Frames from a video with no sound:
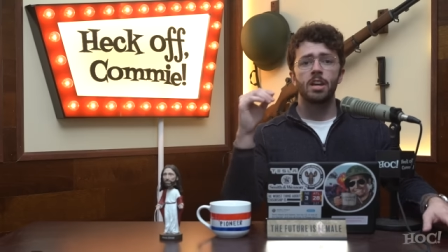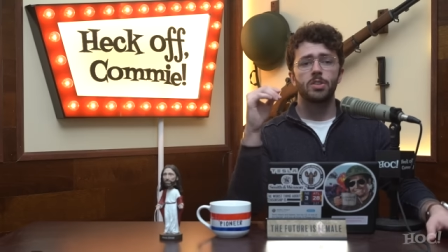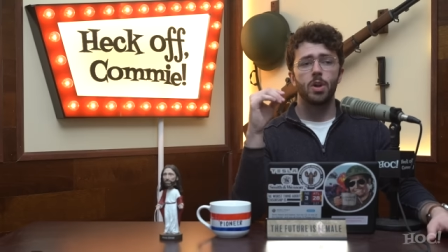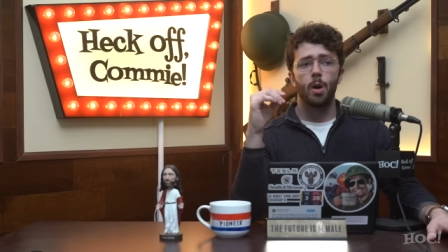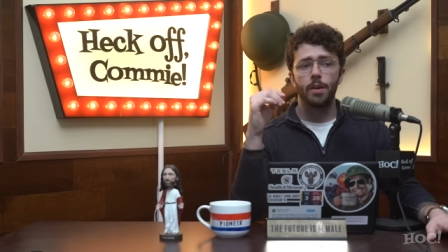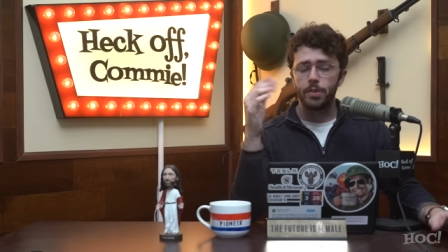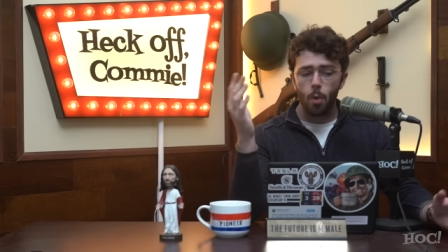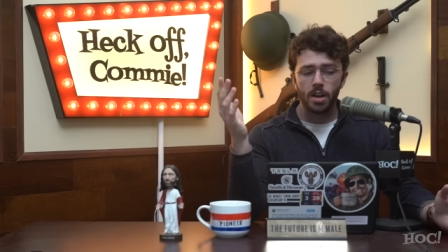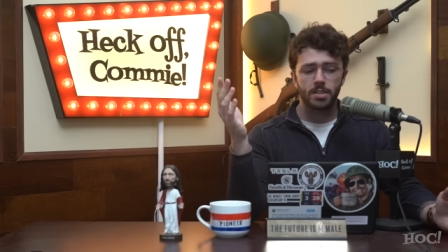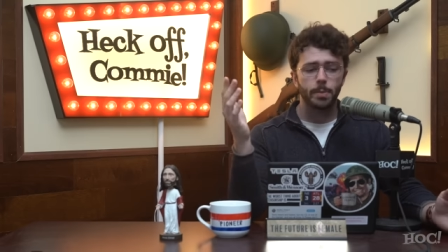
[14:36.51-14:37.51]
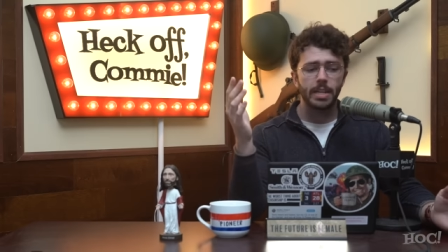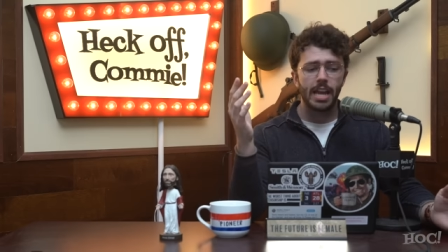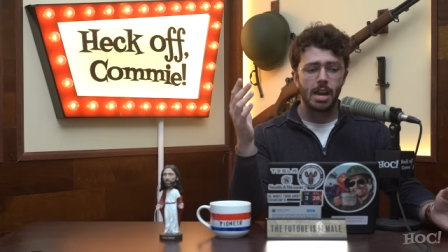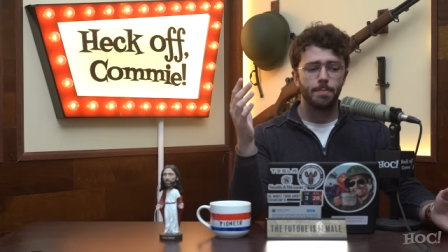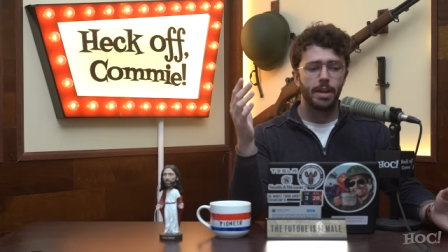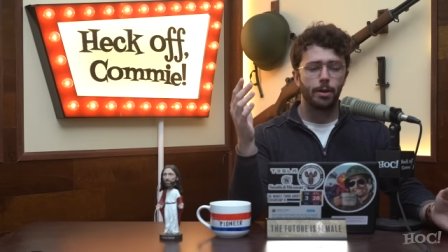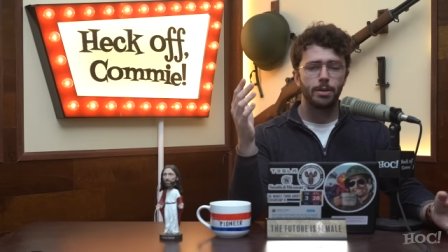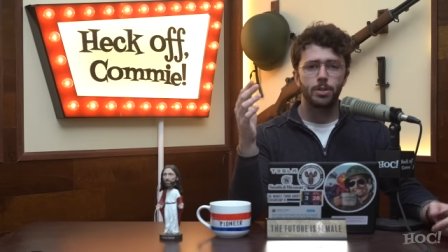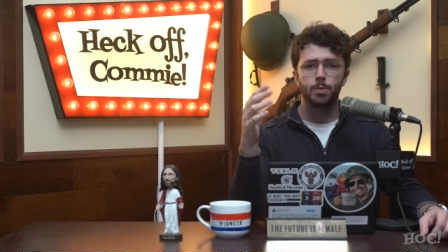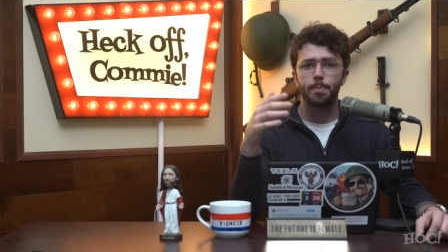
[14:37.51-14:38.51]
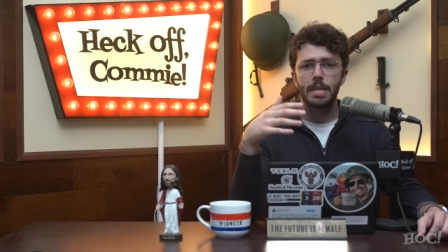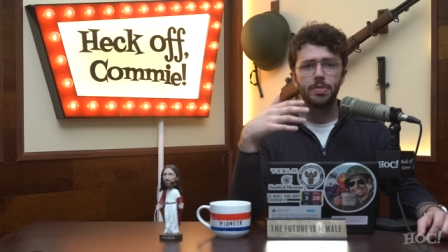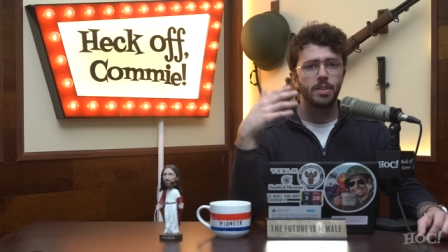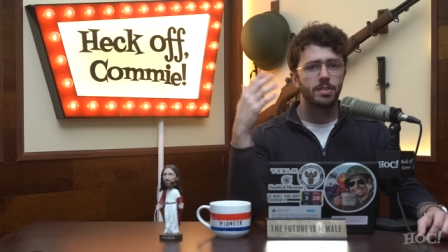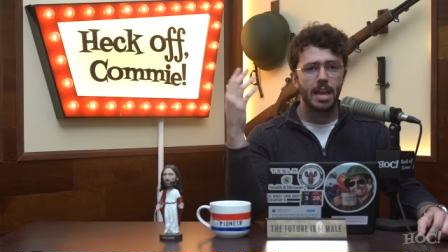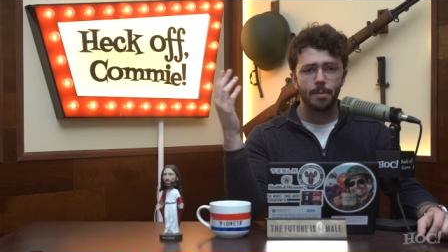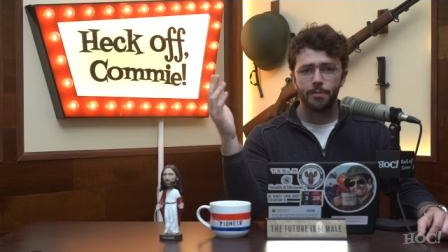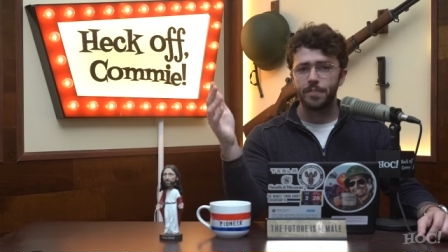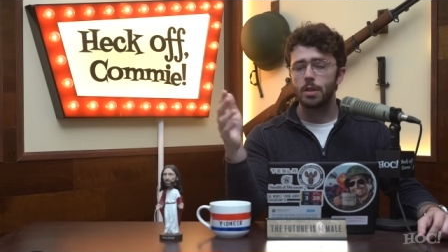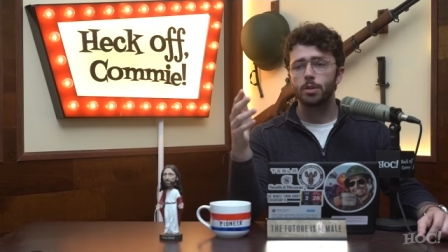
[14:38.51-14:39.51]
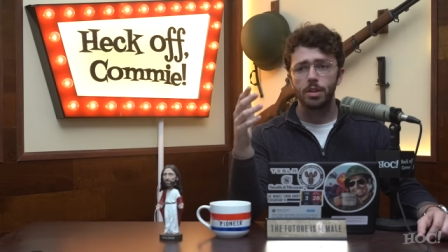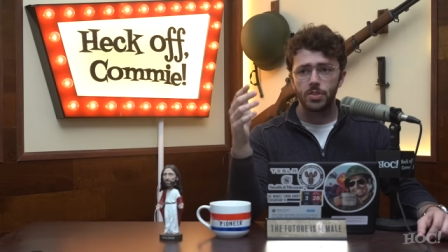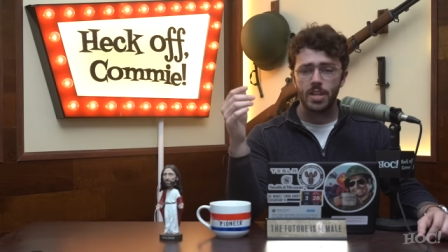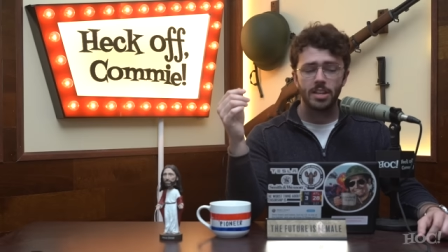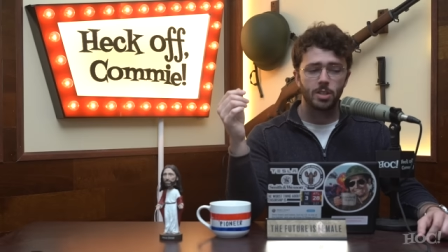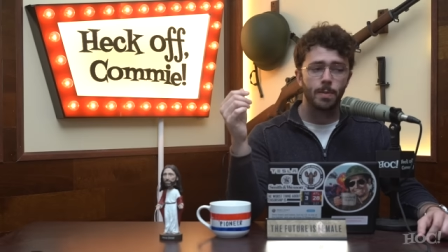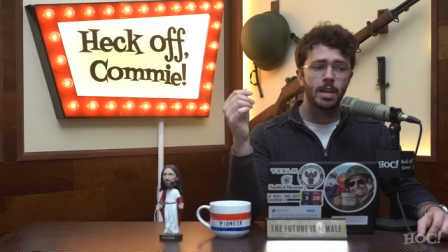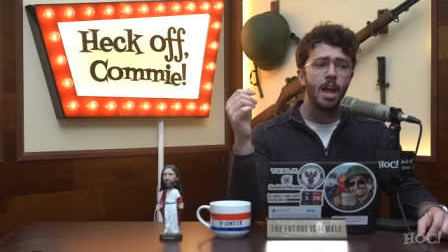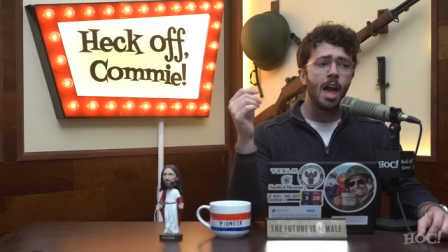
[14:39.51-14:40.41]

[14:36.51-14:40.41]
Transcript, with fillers: So if you want someone to get up there and just repeat the same feel good sentiment